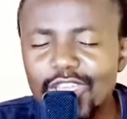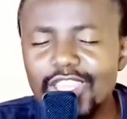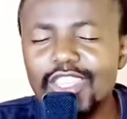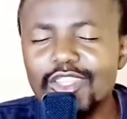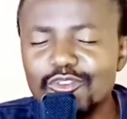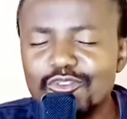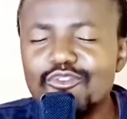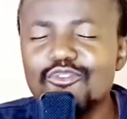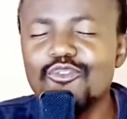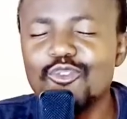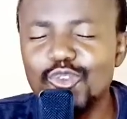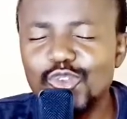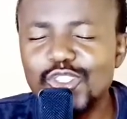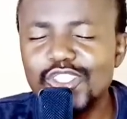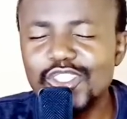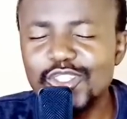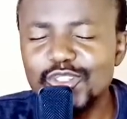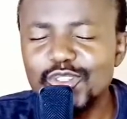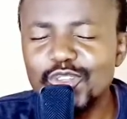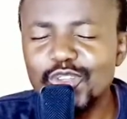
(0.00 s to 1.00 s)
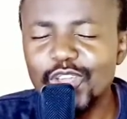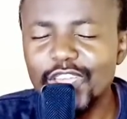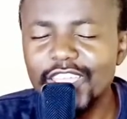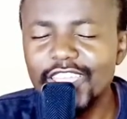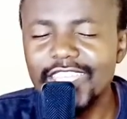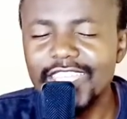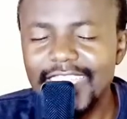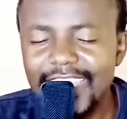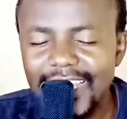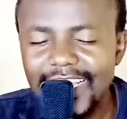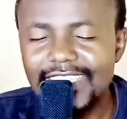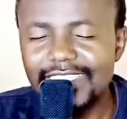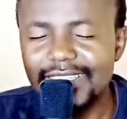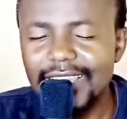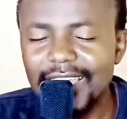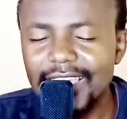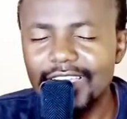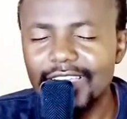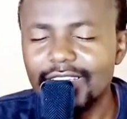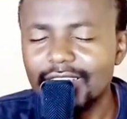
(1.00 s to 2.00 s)
the flows in your ears,
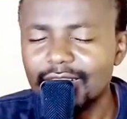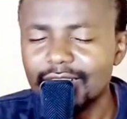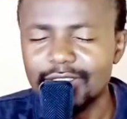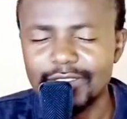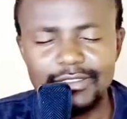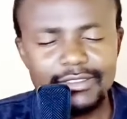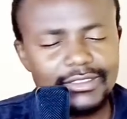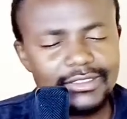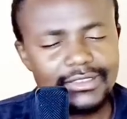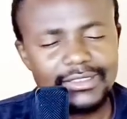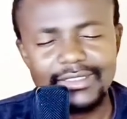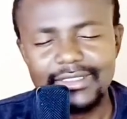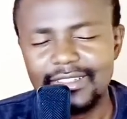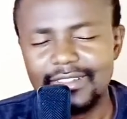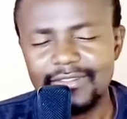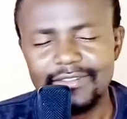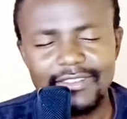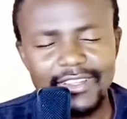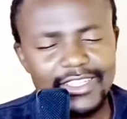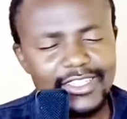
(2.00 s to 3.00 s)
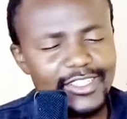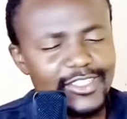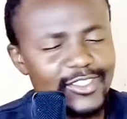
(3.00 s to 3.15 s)
like. Like